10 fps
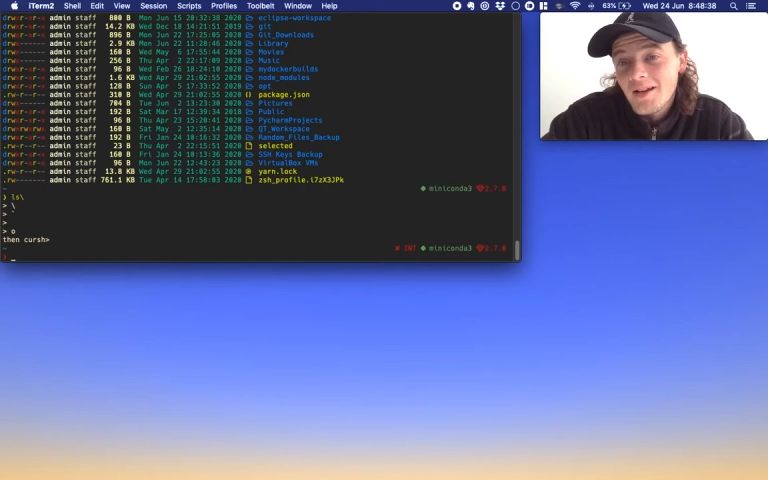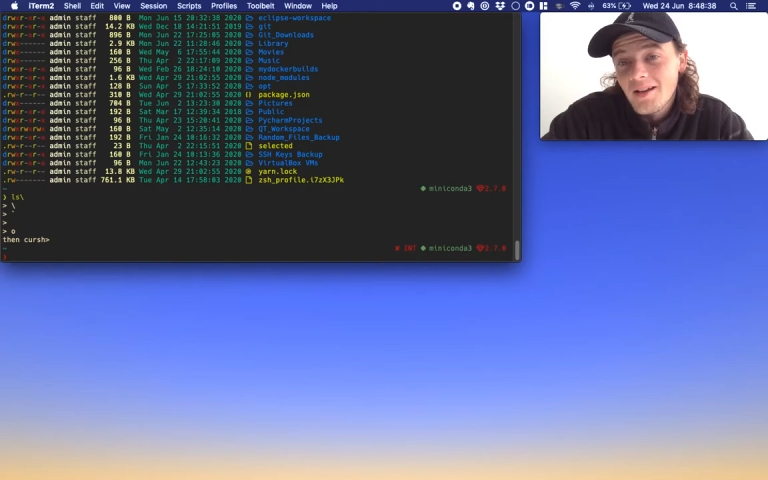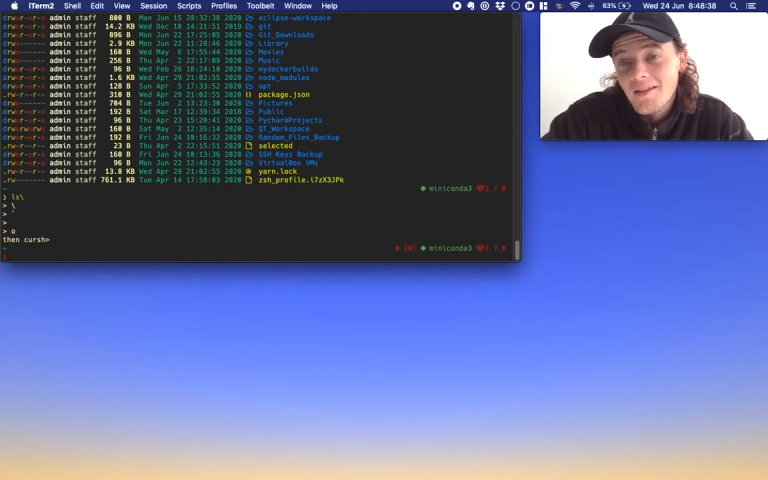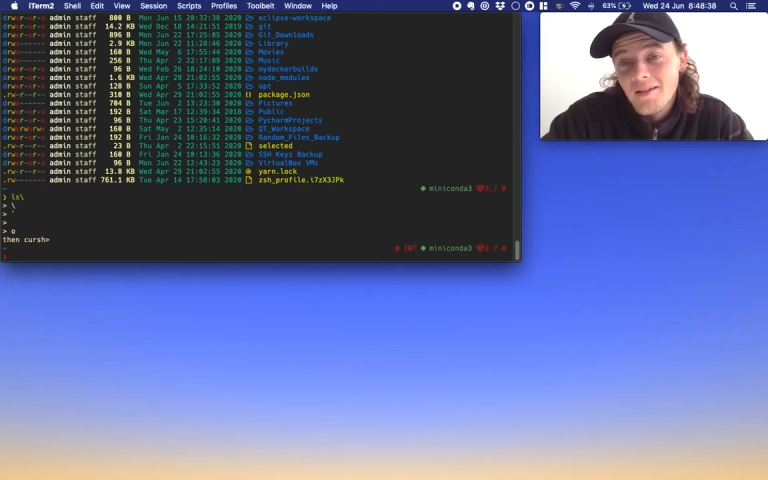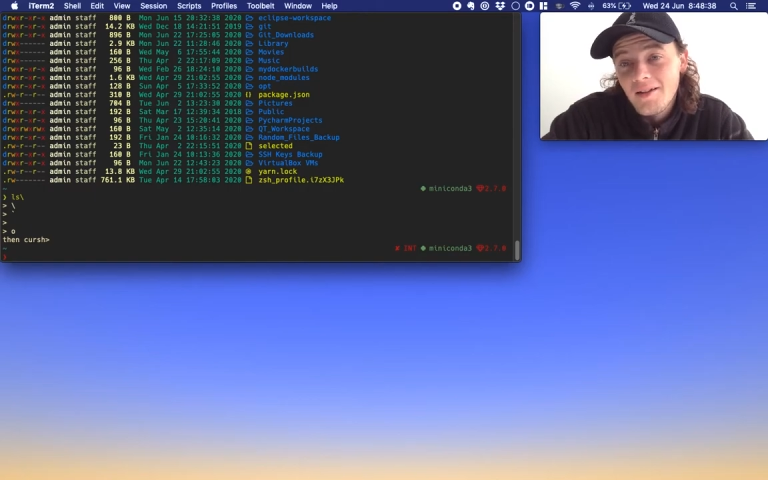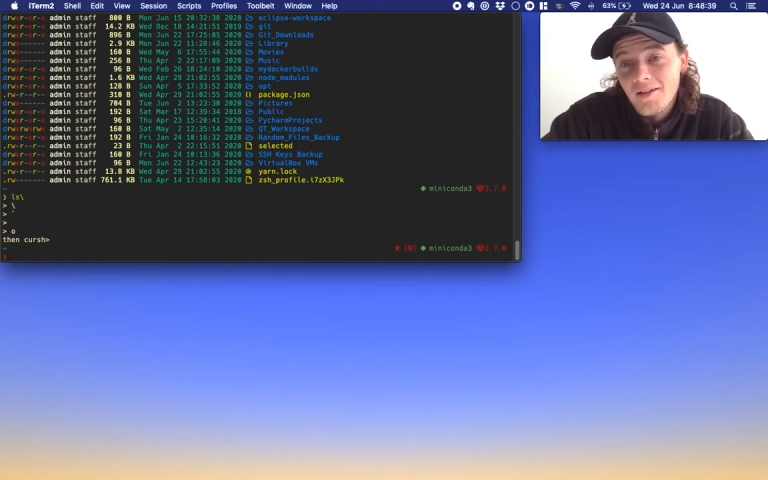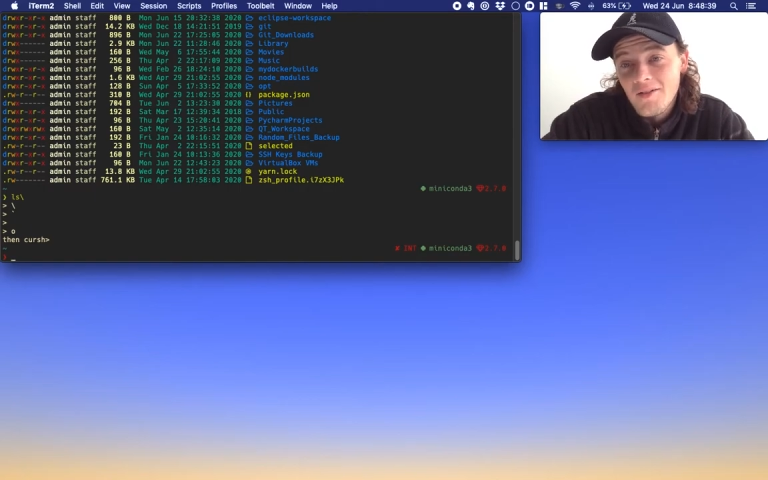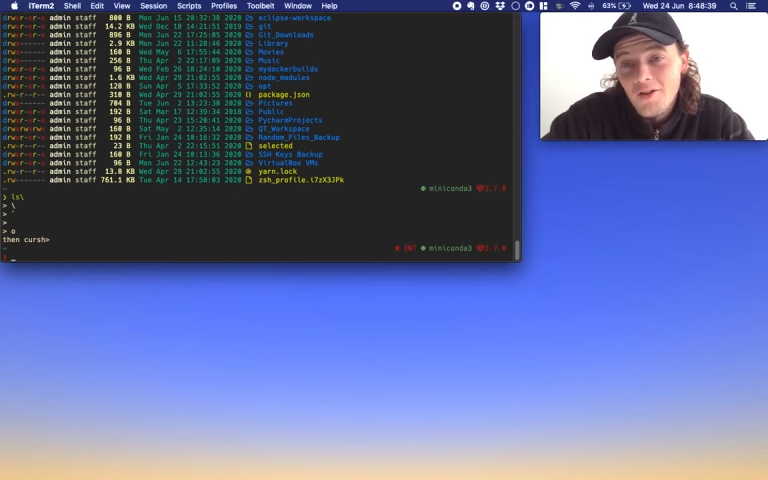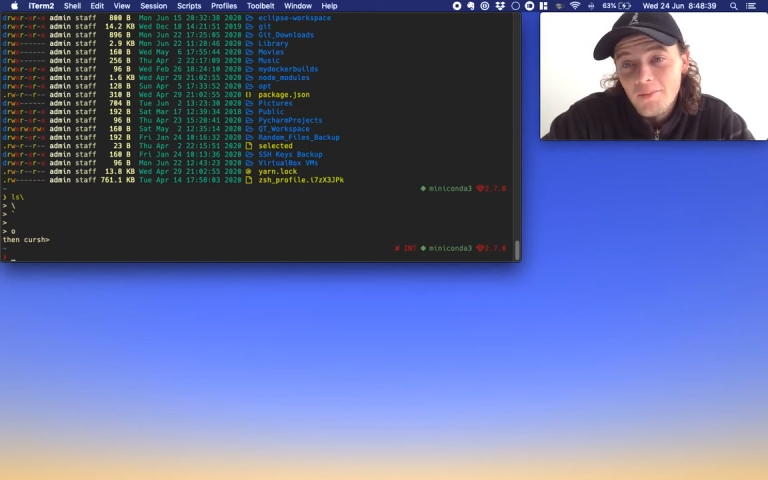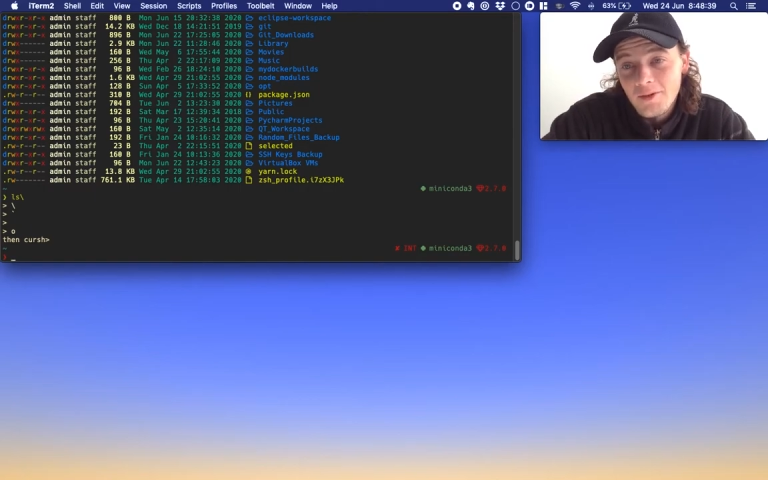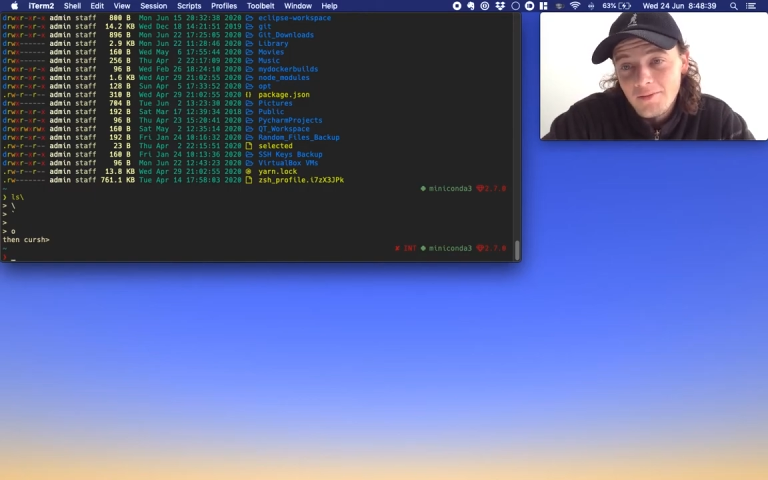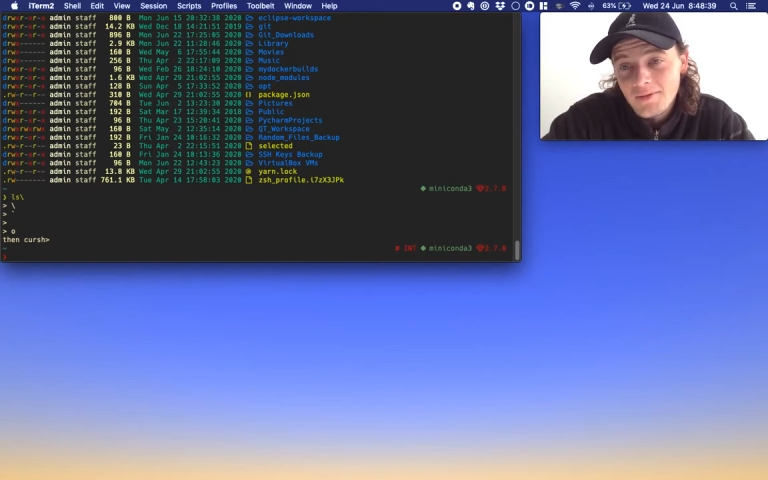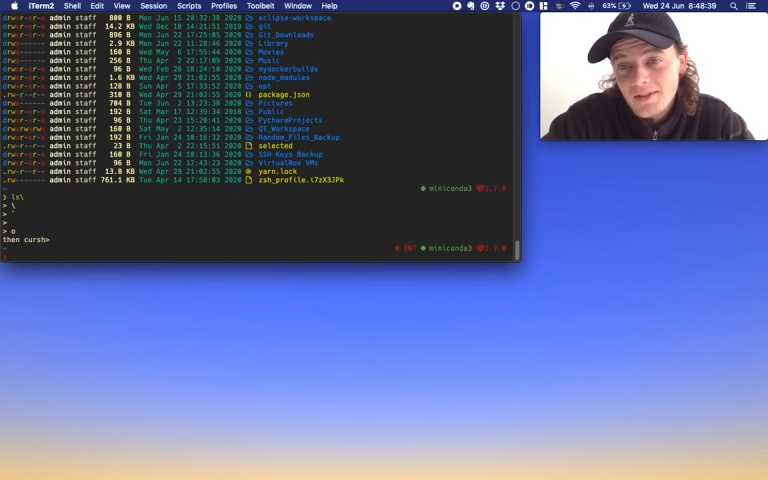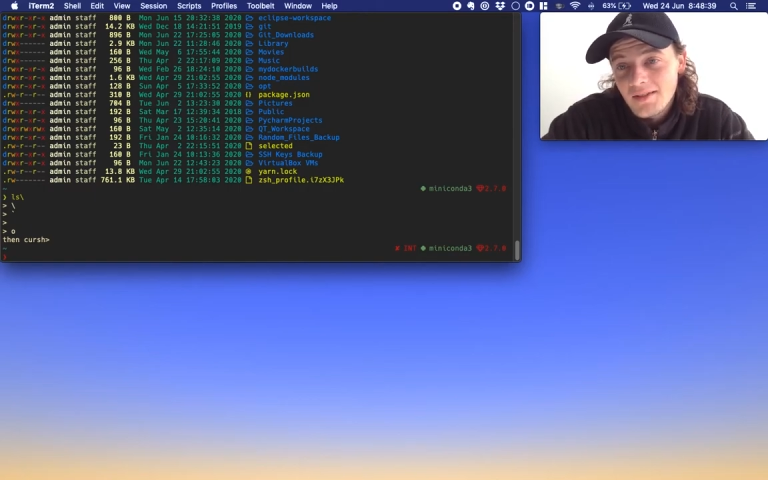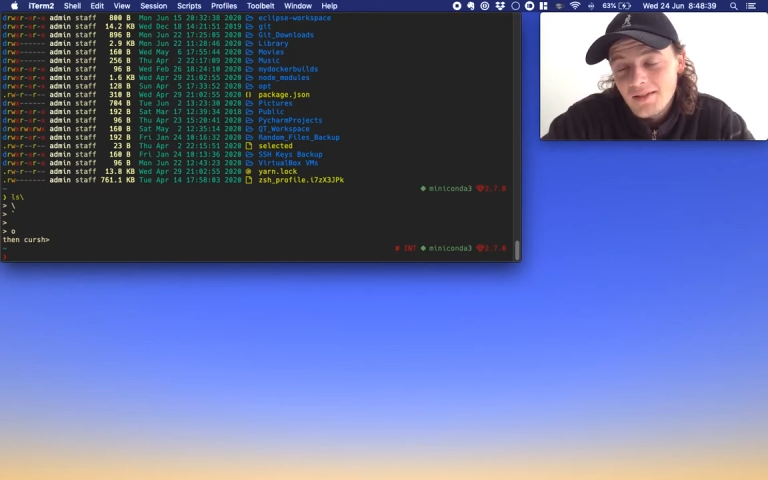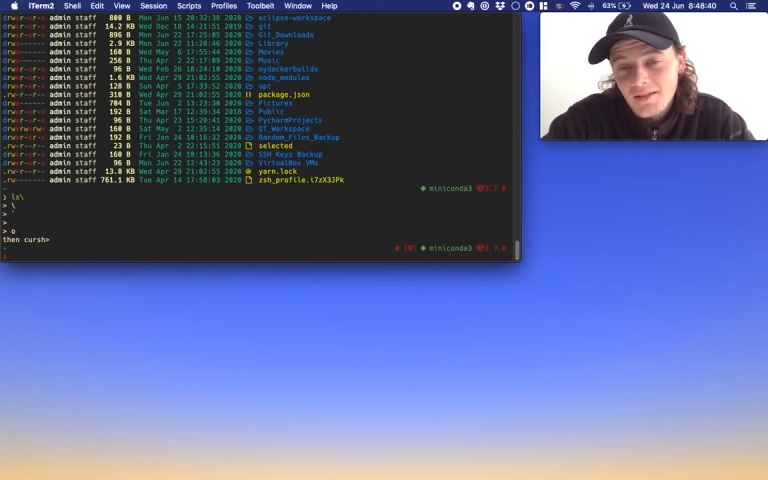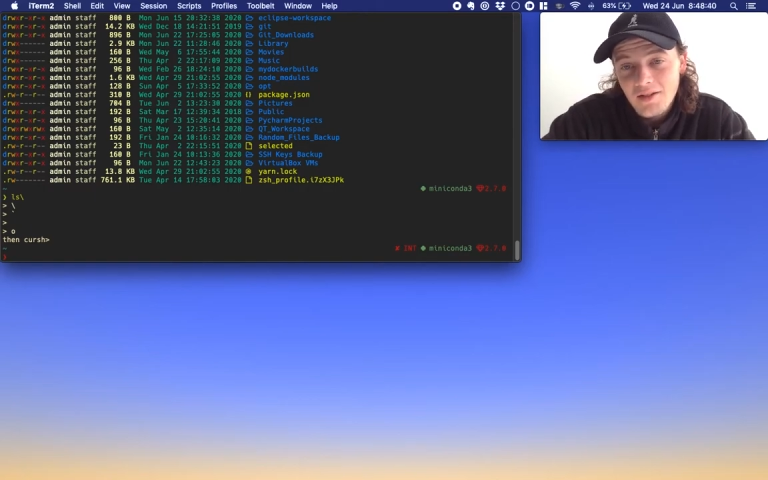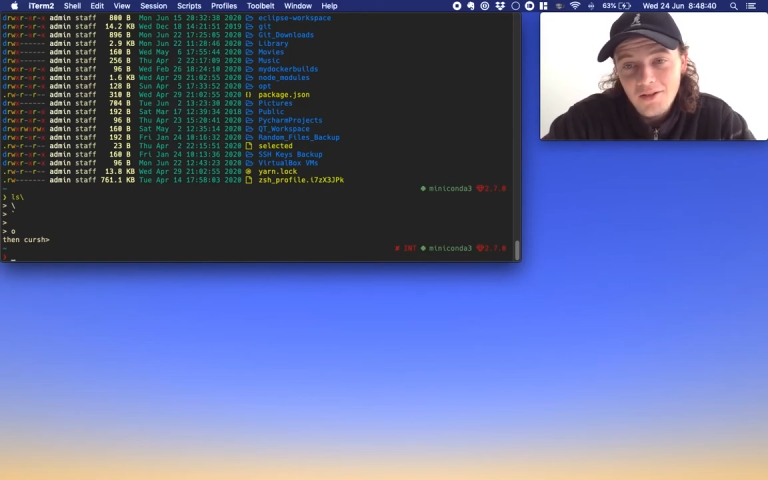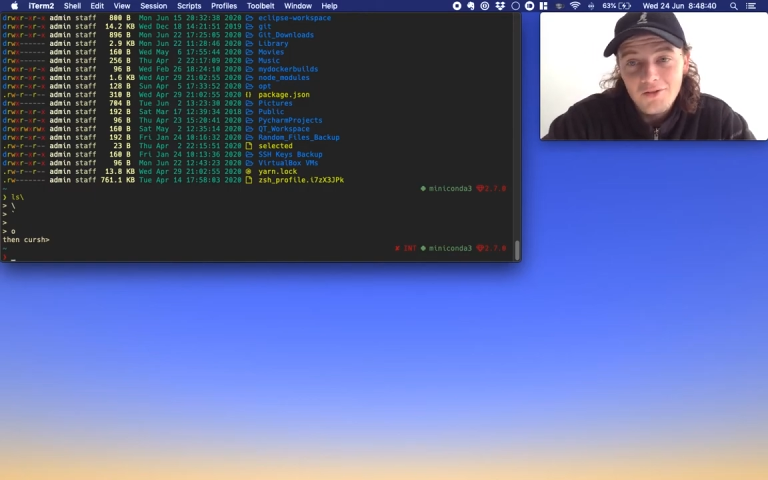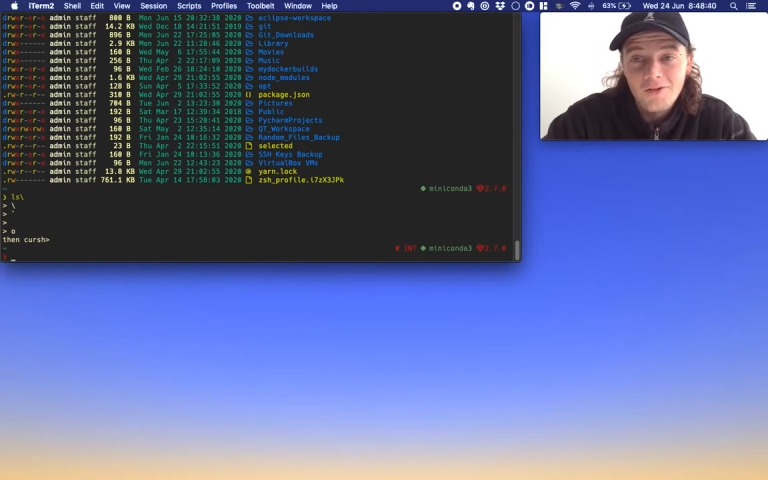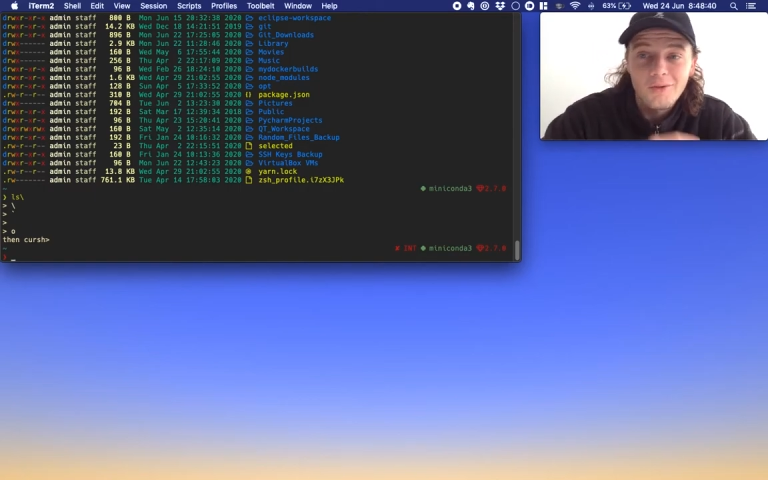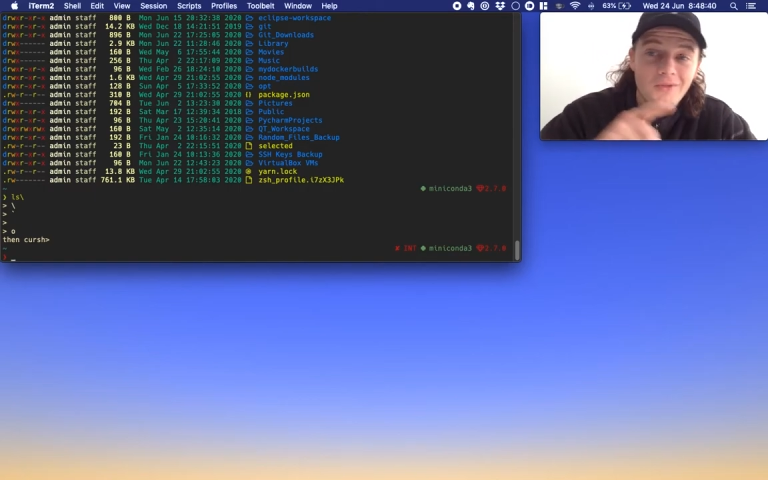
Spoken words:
anything in a terminal. Control